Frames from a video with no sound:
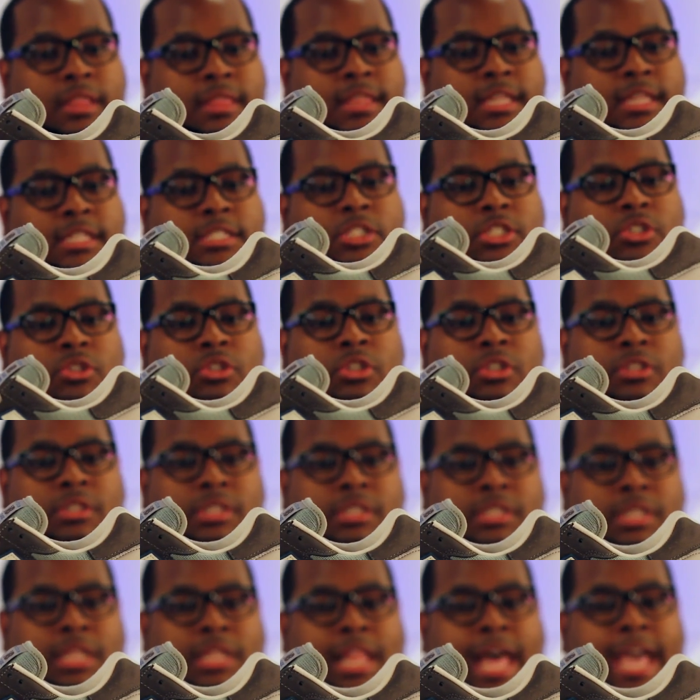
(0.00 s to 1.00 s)
This shoe
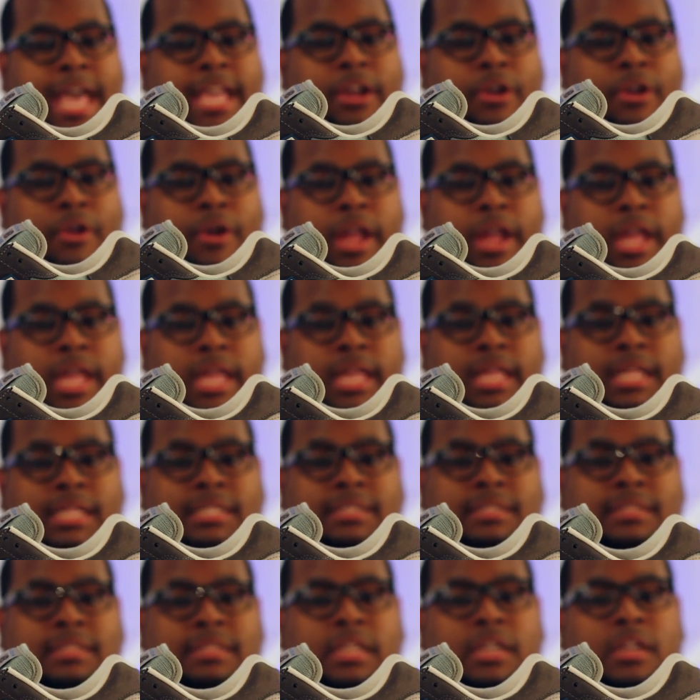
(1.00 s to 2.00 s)
uses a light gray,
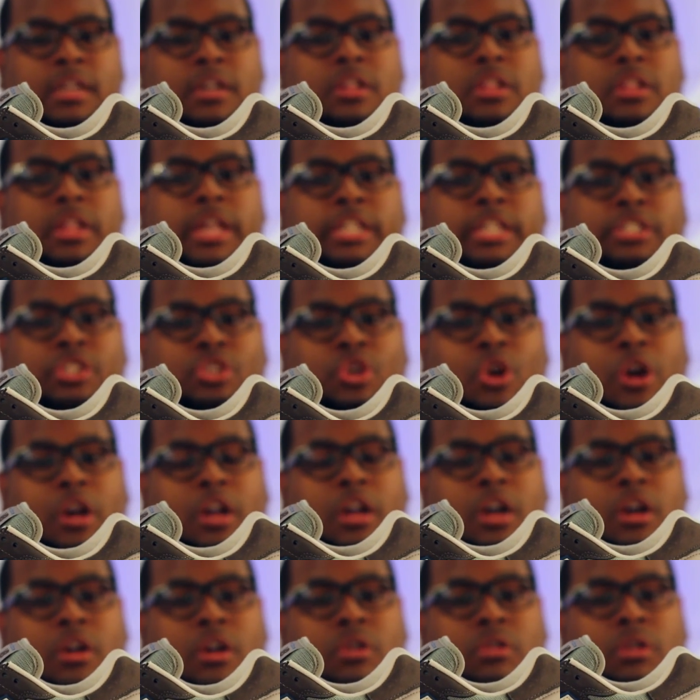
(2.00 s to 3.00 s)
steel, and
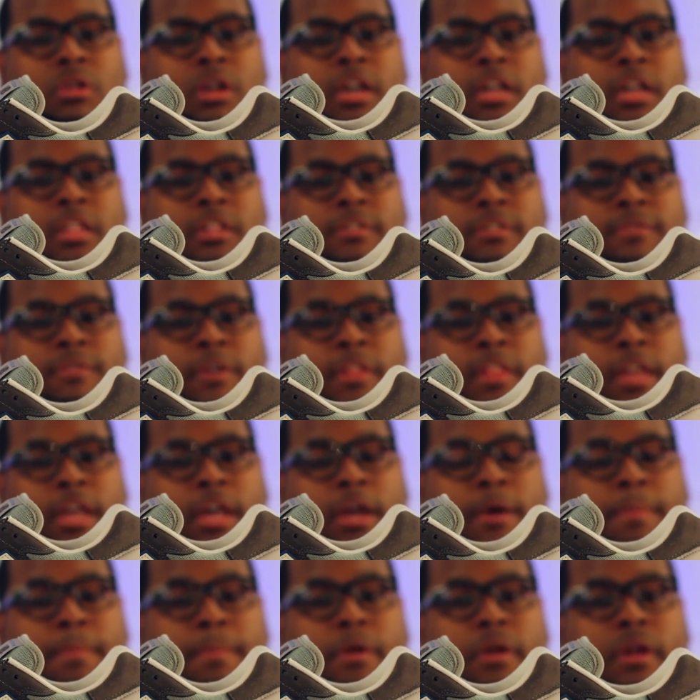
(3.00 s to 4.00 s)
charcoal colors for the
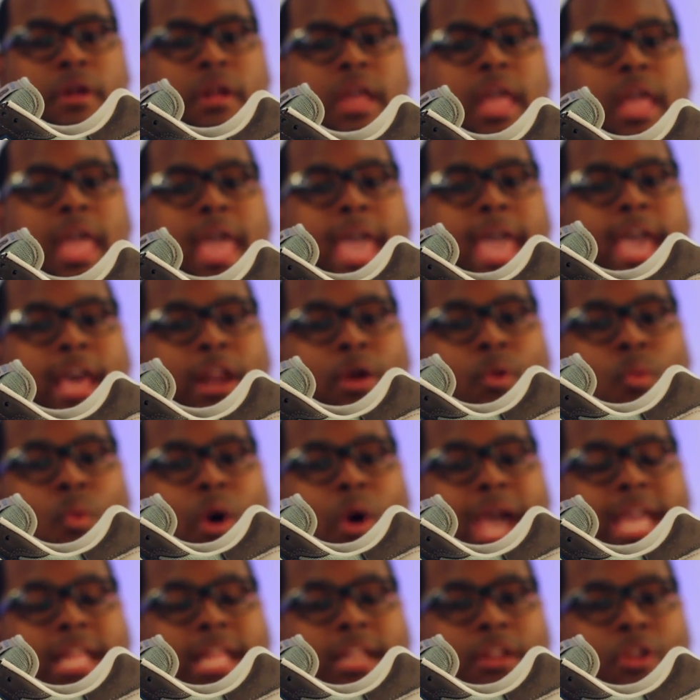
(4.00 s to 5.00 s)
upper and a
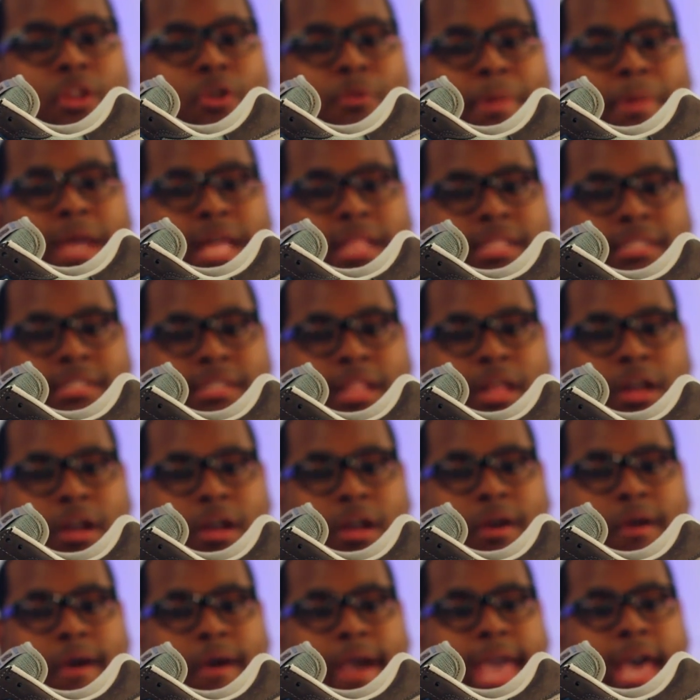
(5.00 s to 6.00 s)
white New Balance
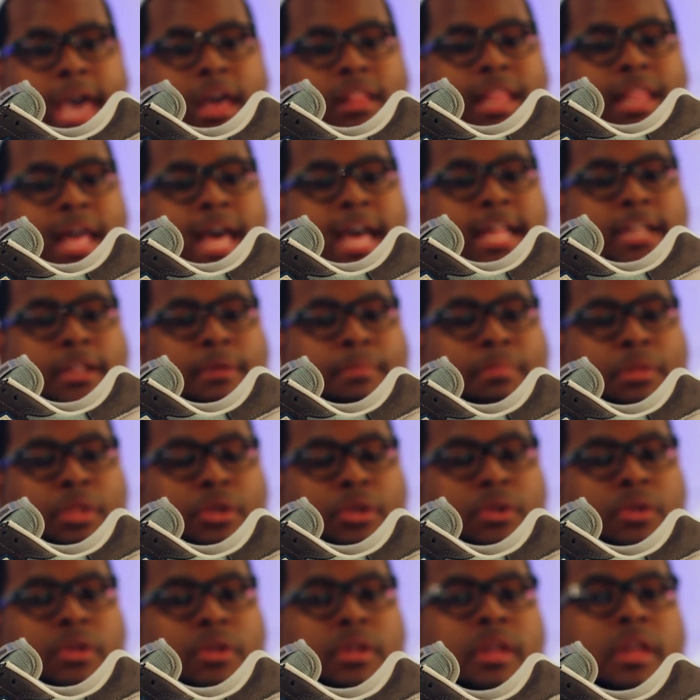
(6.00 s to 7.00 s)
logo outlined in
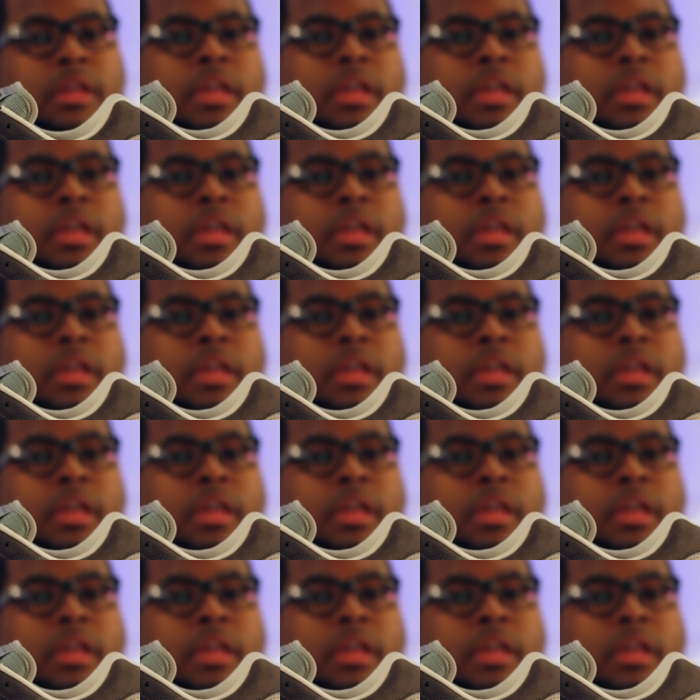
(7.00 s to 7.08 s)
blue.